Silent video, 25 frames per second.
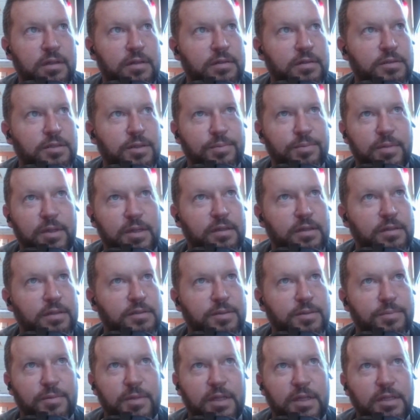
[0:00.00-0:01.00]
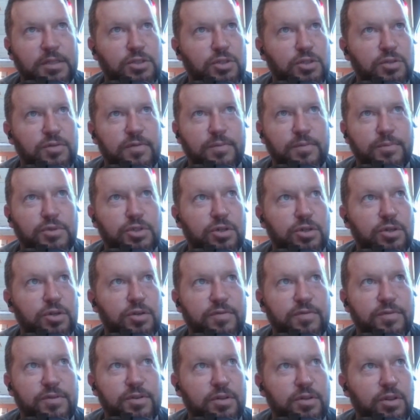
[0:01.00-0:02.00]
some things you've
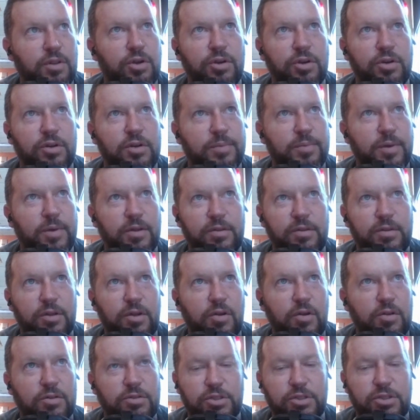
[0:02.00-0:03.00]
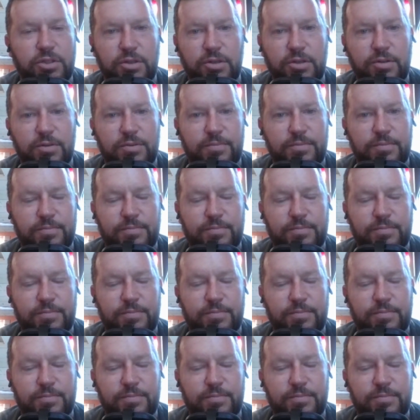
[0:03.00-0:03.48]
observed, learned about the culture?